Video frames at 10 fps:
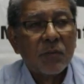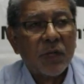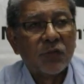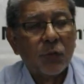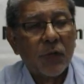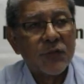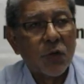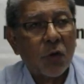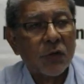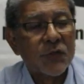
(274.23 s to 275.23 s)
but she was
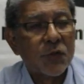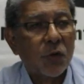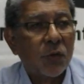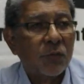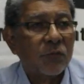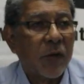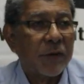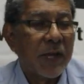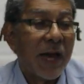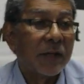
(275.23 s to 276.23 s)
also
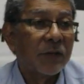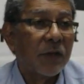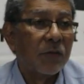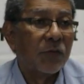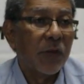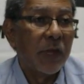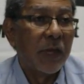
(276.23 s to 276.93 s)
very active